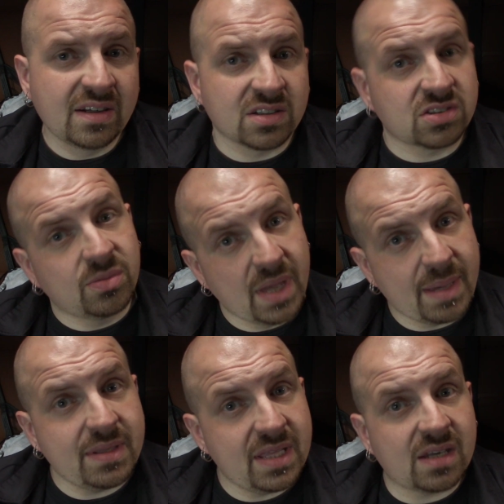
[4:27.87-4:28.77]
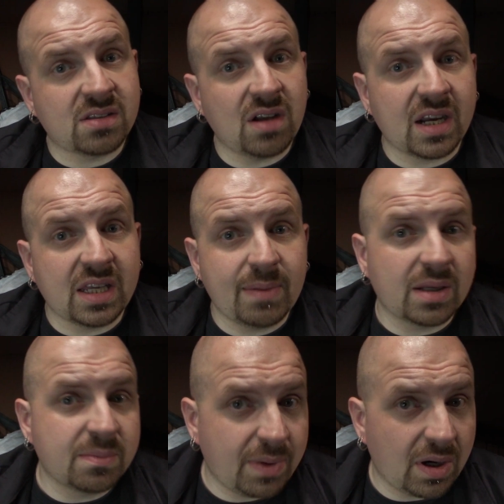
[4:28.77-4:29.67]
So maybe they are talking
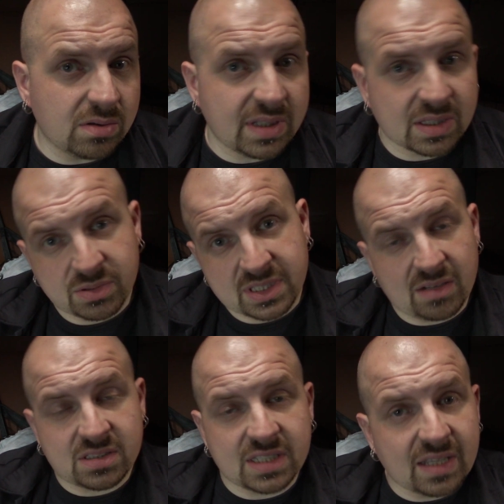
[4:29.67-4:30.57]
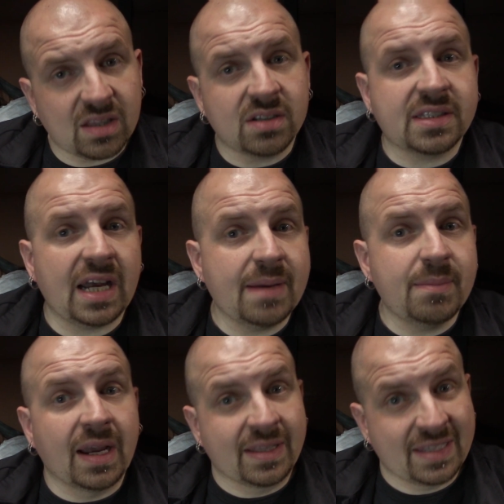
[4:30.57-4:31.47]
about bone that was outside a long time,
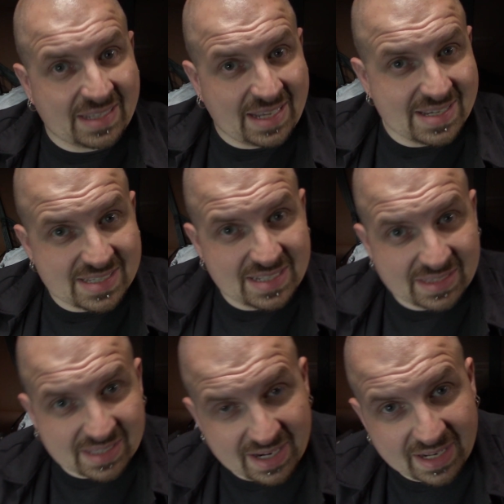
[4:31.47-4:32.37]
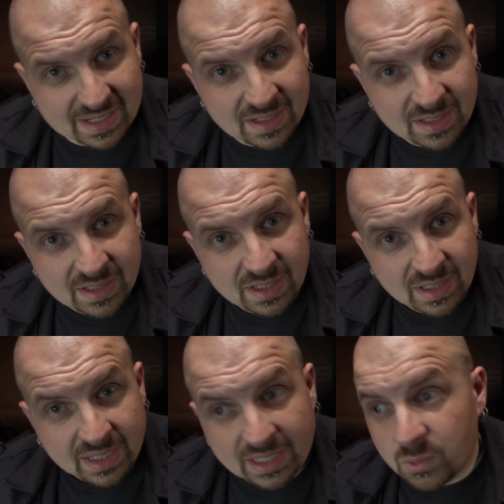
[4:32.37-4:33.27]
and it has not rained.
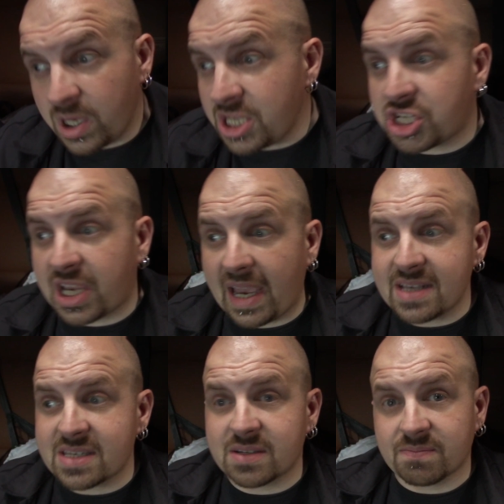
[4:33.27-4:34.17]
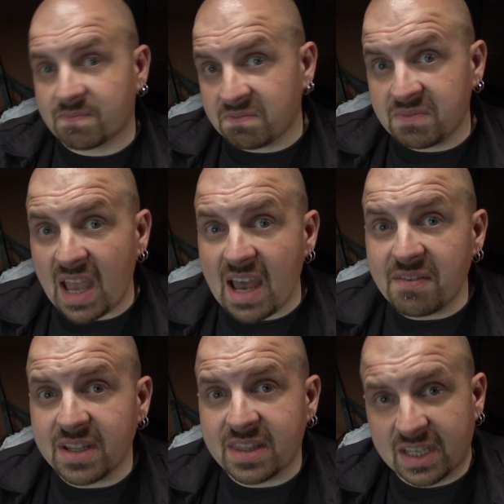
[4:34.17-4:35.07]
In which case,
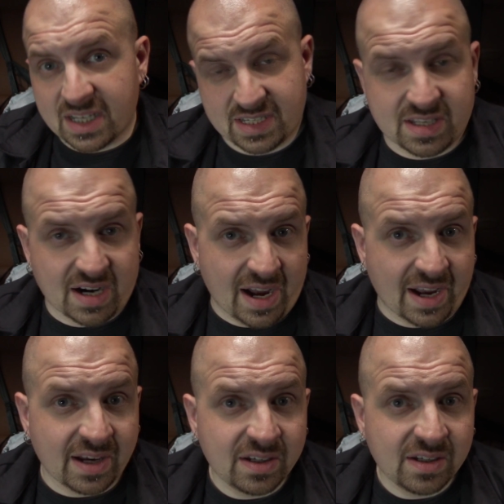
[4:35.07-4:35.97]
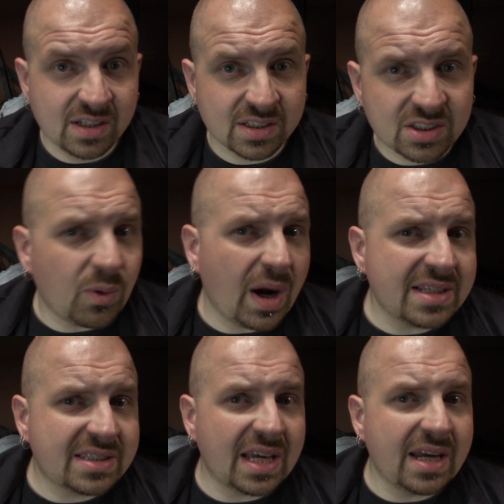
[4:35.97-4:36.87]
everything is dry. So why
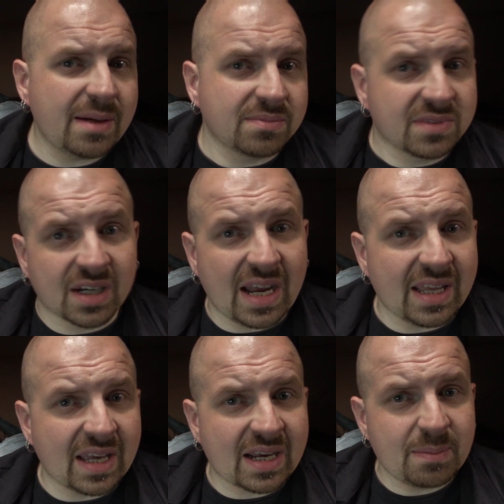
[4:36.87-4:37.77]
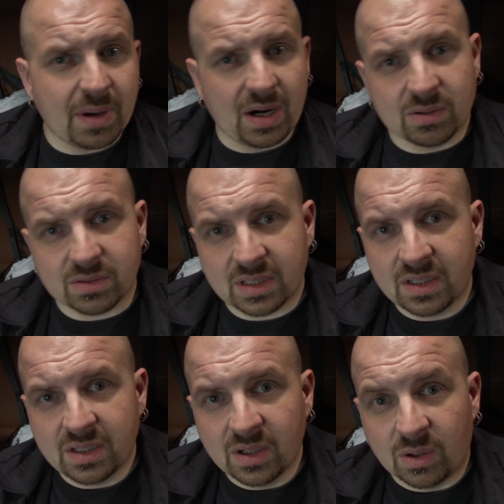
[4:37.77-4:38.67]
say dry like a bone?
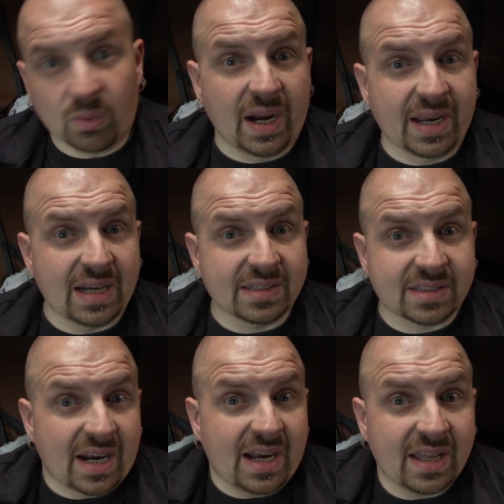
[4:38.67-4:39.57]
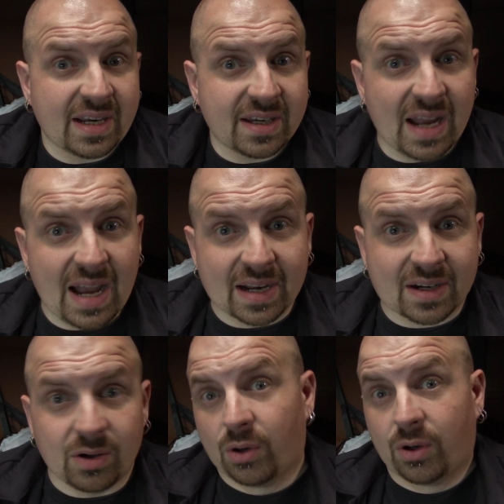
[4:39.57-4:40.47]
Why not dry like a
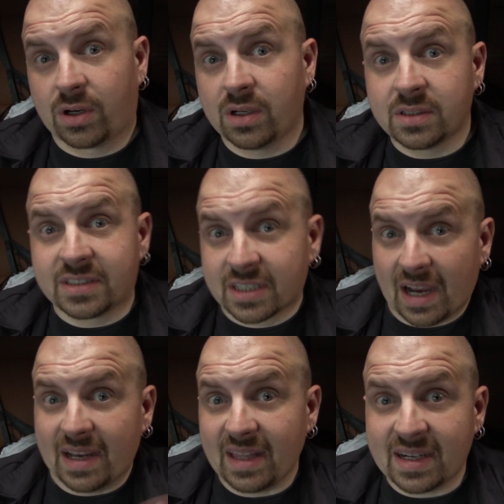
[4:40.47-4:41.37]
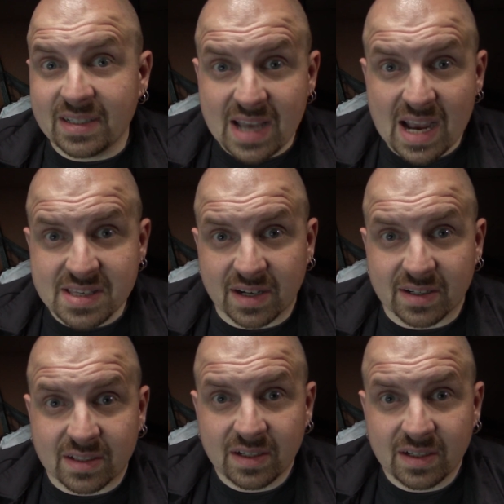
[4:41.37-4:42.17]
rock? Or dry like a desert?